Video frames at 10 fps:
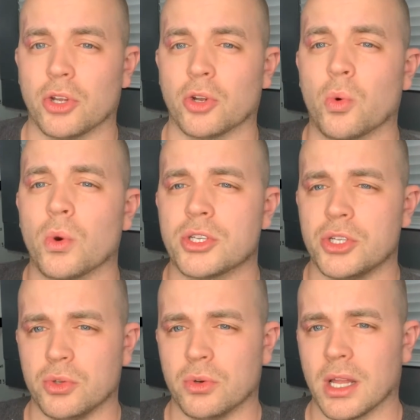you're going
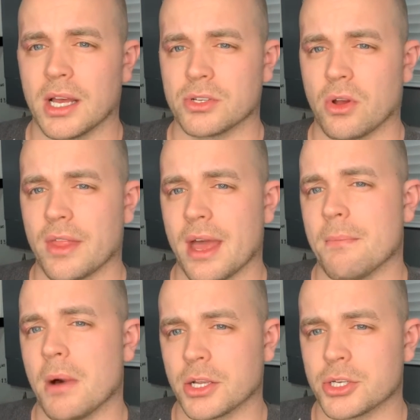to utilize all
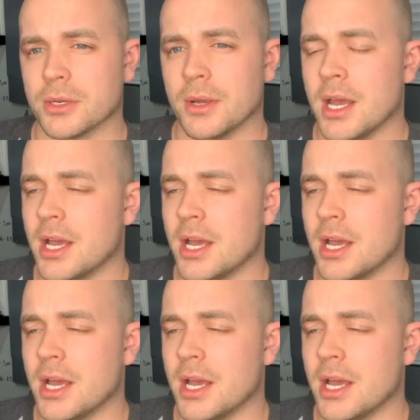that much.